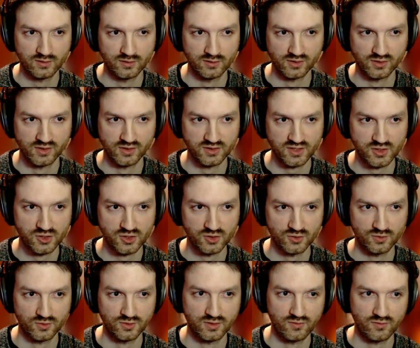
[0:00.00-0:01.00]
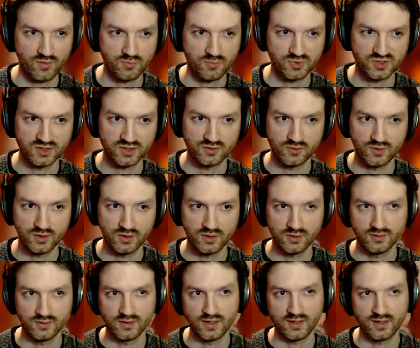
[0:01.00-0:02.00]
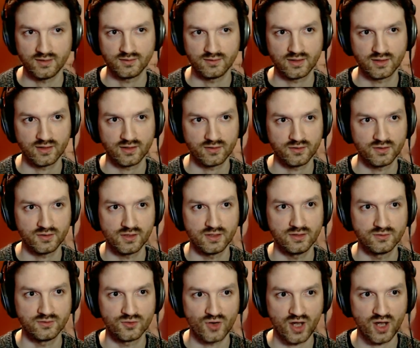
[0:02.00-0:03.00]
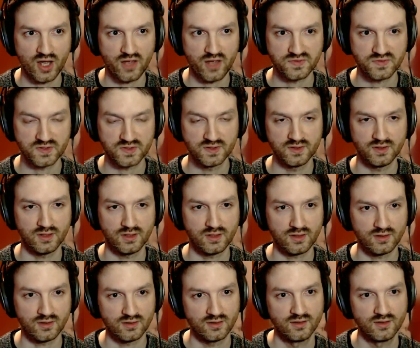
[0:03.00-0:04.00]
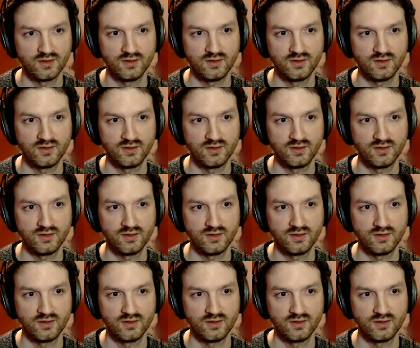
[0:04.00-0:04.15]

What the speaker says: organization the repository that currently drives the